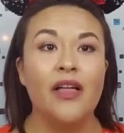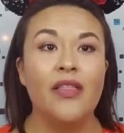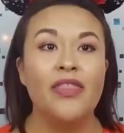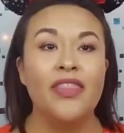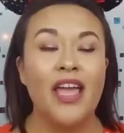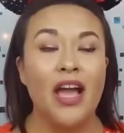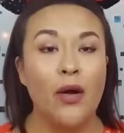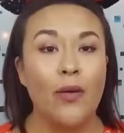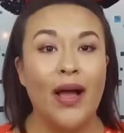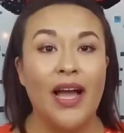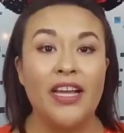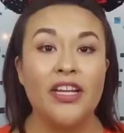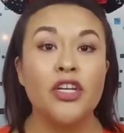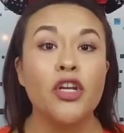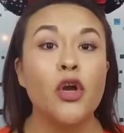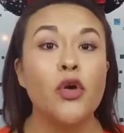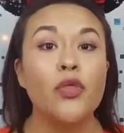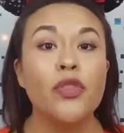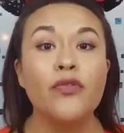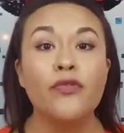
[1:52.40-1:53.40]
Now, I
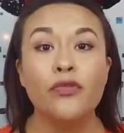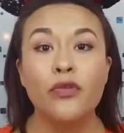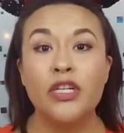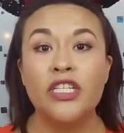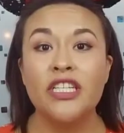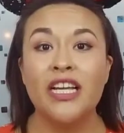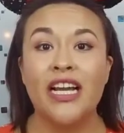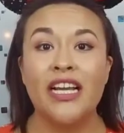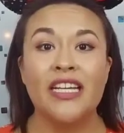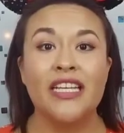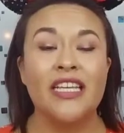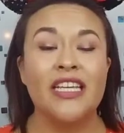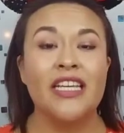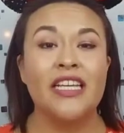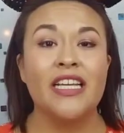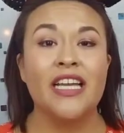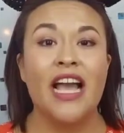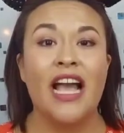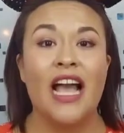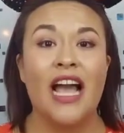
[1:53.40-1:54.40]
know the free
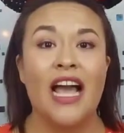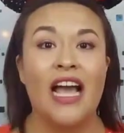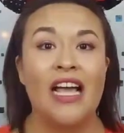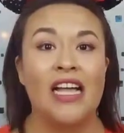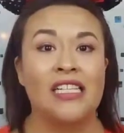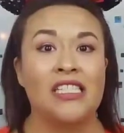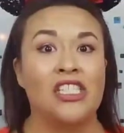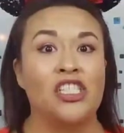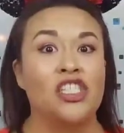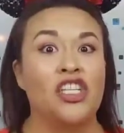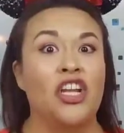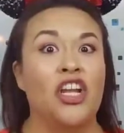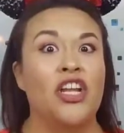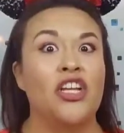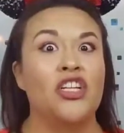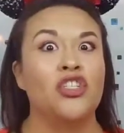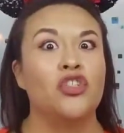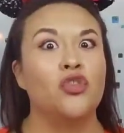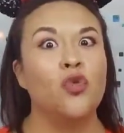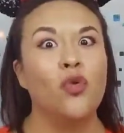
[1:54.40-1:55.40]
dining has
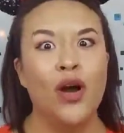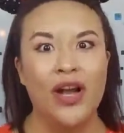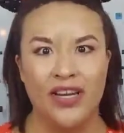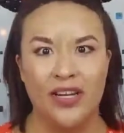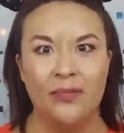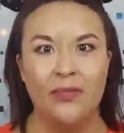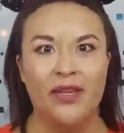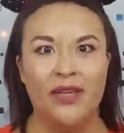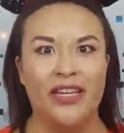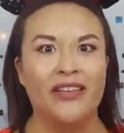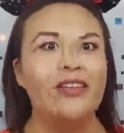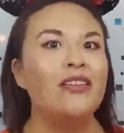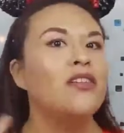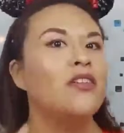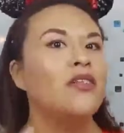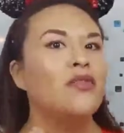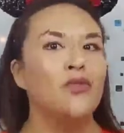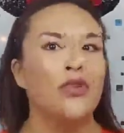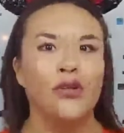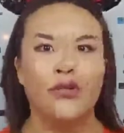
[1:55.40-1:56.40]
changed quite a bit
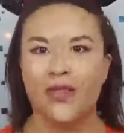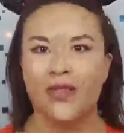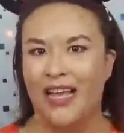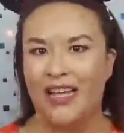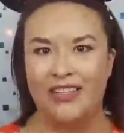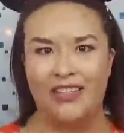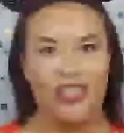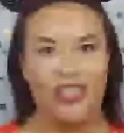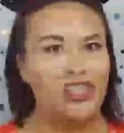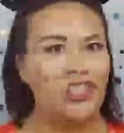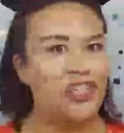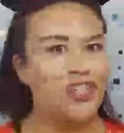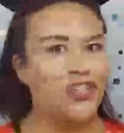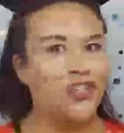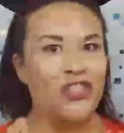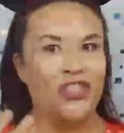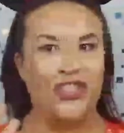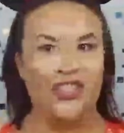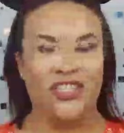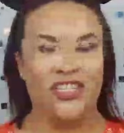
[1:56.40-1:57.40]
from last
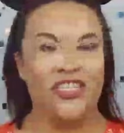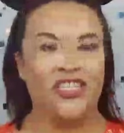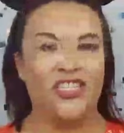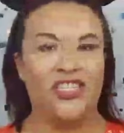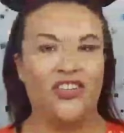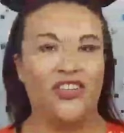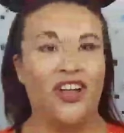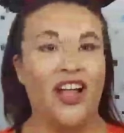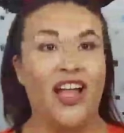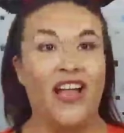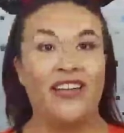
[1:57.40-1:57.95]
year to this year.